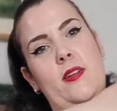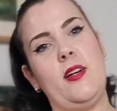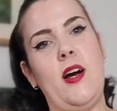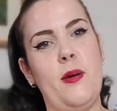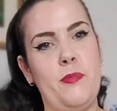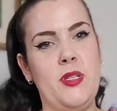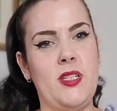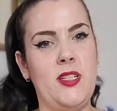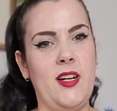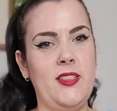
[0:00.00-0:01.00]
cups
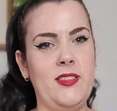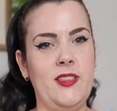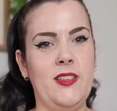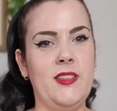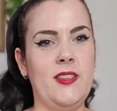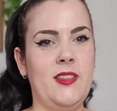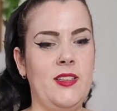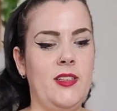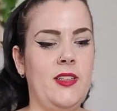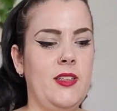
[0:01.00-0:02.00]
done,
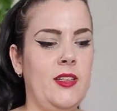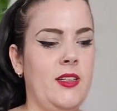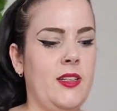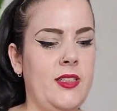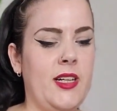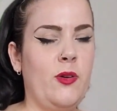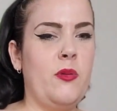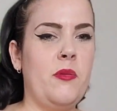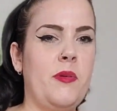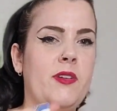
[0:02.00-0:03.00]
and now
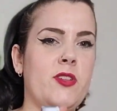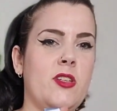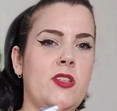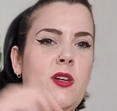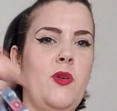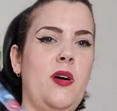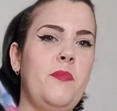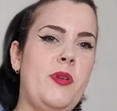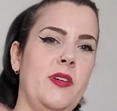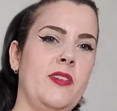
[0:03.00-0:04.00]
I'm about to sew
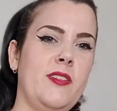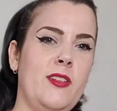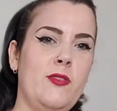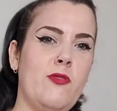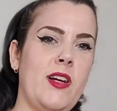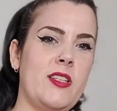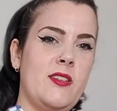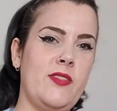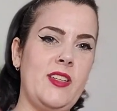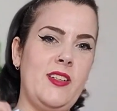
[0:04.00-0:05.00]
up the rest
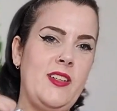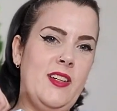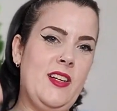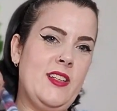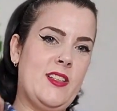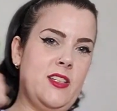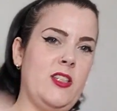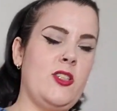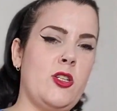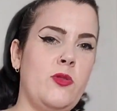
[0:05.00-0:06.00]
of it. This
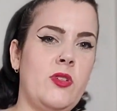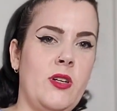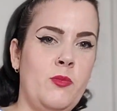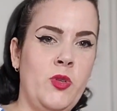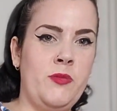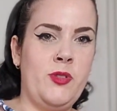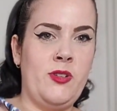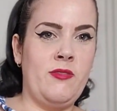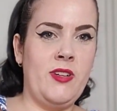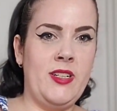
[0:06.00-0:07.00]
is so dumb what I'm
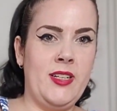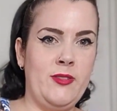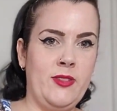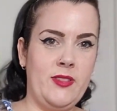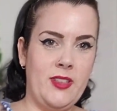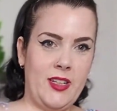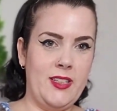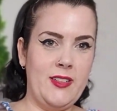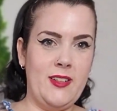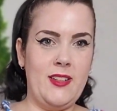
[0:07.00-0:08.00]
doing right now, like
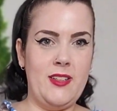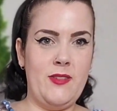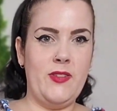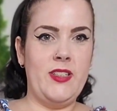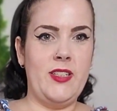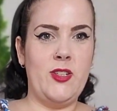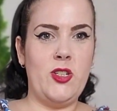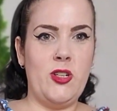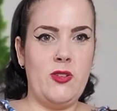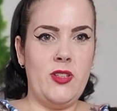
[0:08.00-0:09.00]
as if I need to
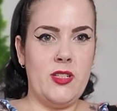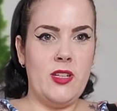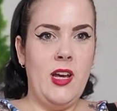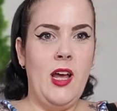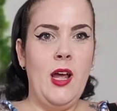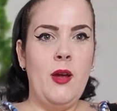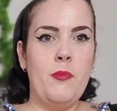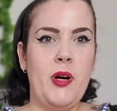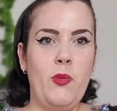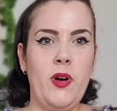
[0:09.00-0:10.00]
show you this.
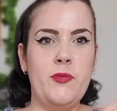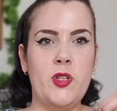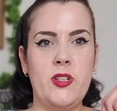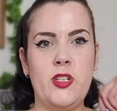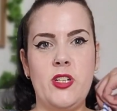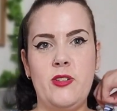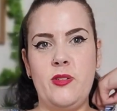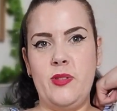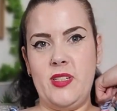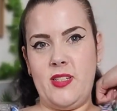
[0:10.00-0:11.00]
But what I'm trying to show
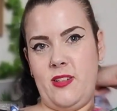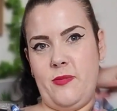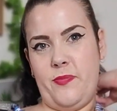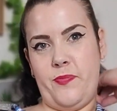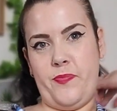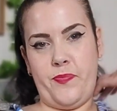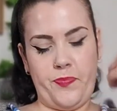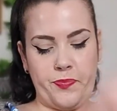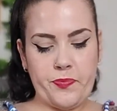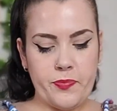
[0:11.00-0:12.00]
you is that
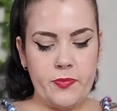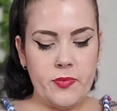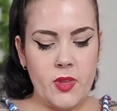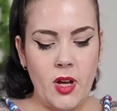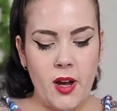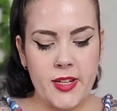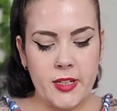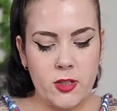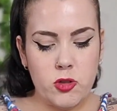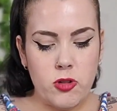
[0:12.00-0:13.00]
I
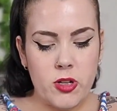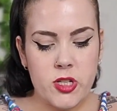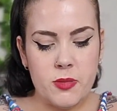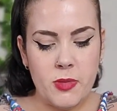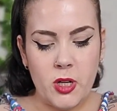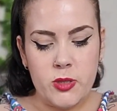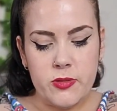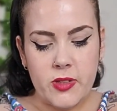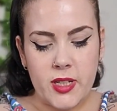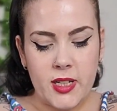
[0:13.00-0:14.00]
can cross them
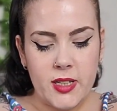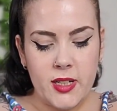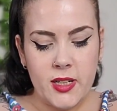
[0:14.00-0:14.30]
over